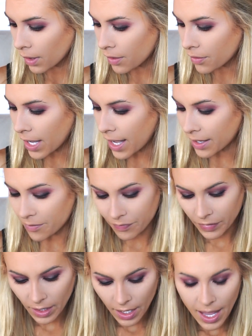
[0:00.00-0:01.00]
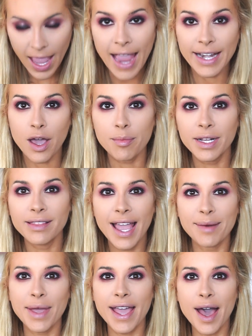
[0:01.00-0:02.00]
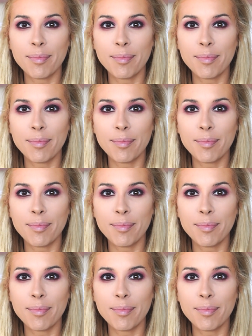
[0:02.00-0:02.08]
Okay, and now I'm going to line my